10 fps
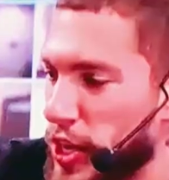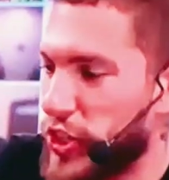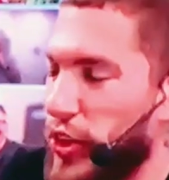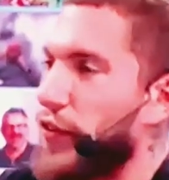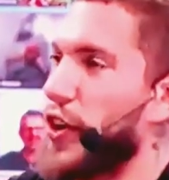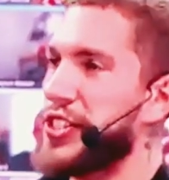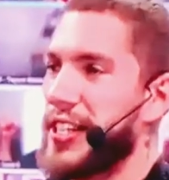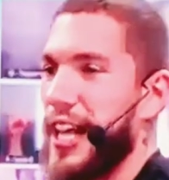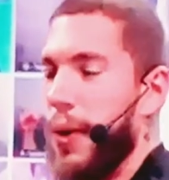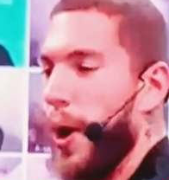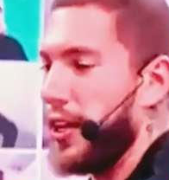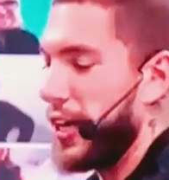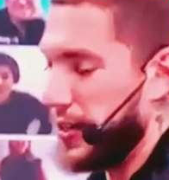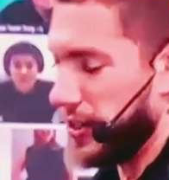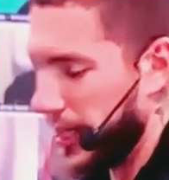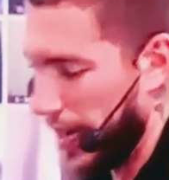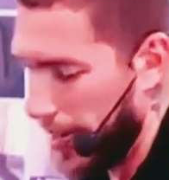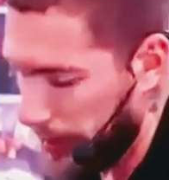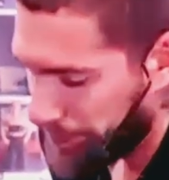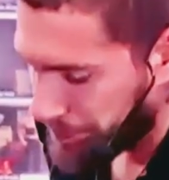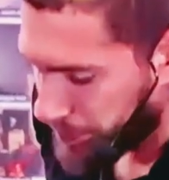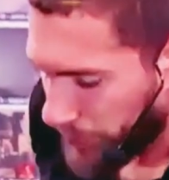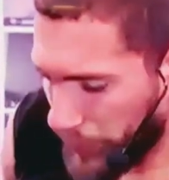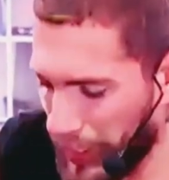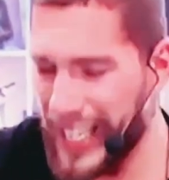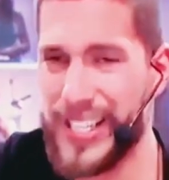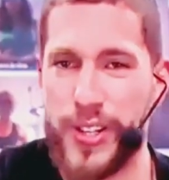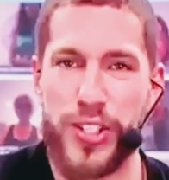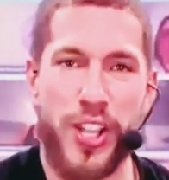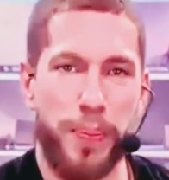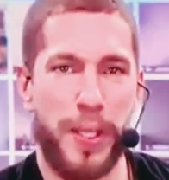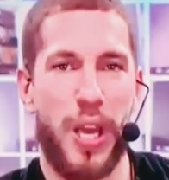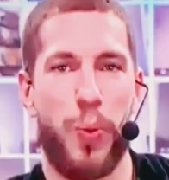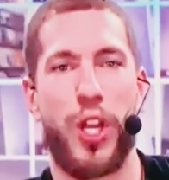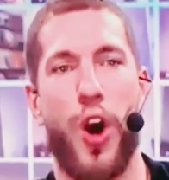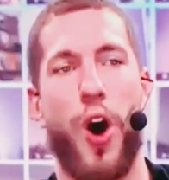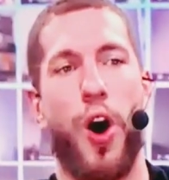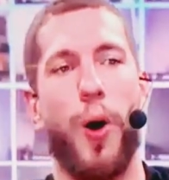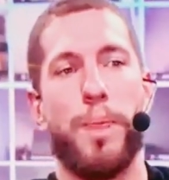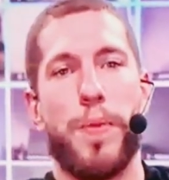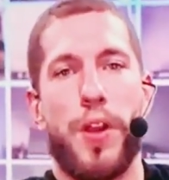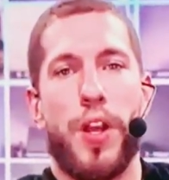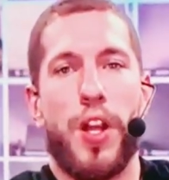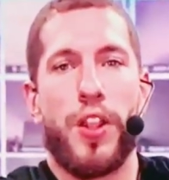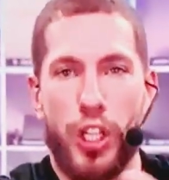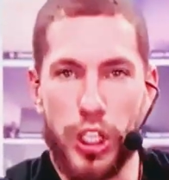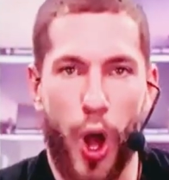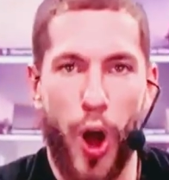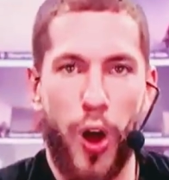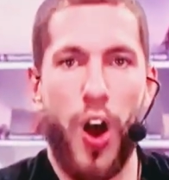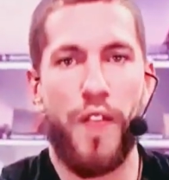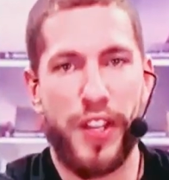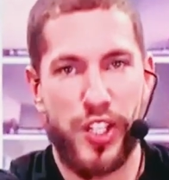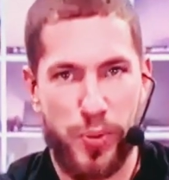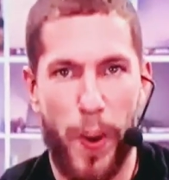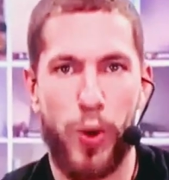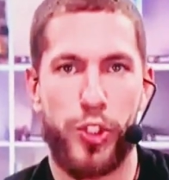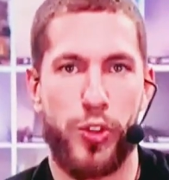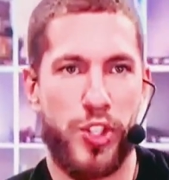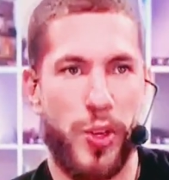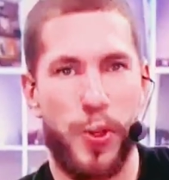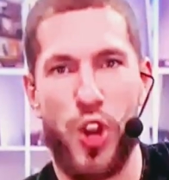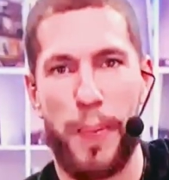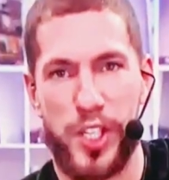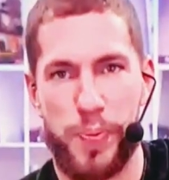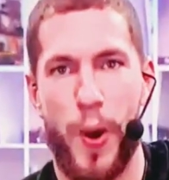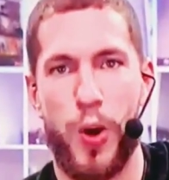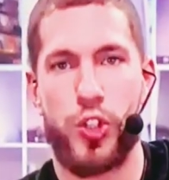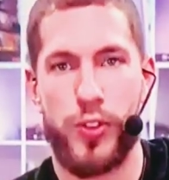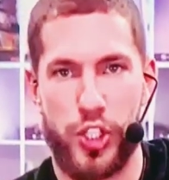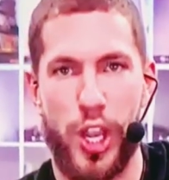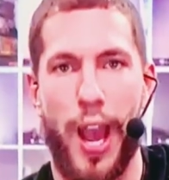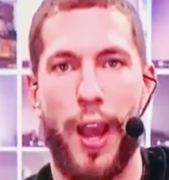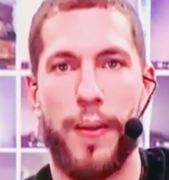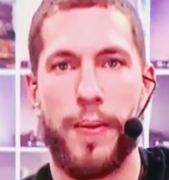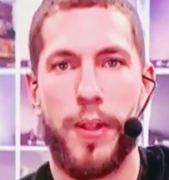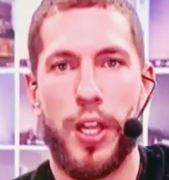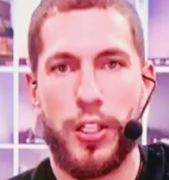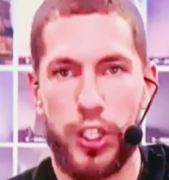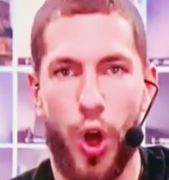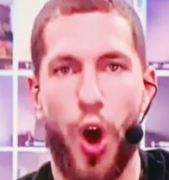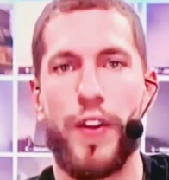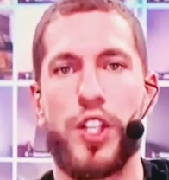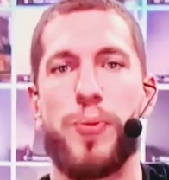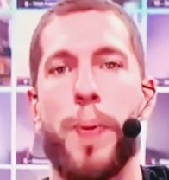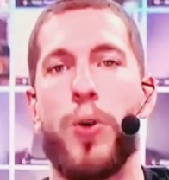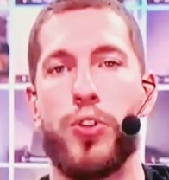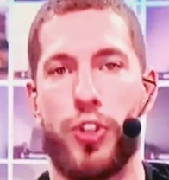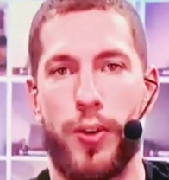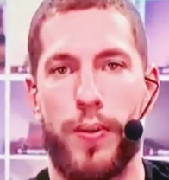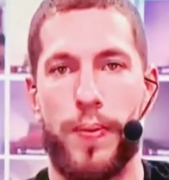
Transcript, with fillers: So the first thing that I want you to understand is there's something that we call the law of exposure. Someone drop exposure in the chat. The law of exposure.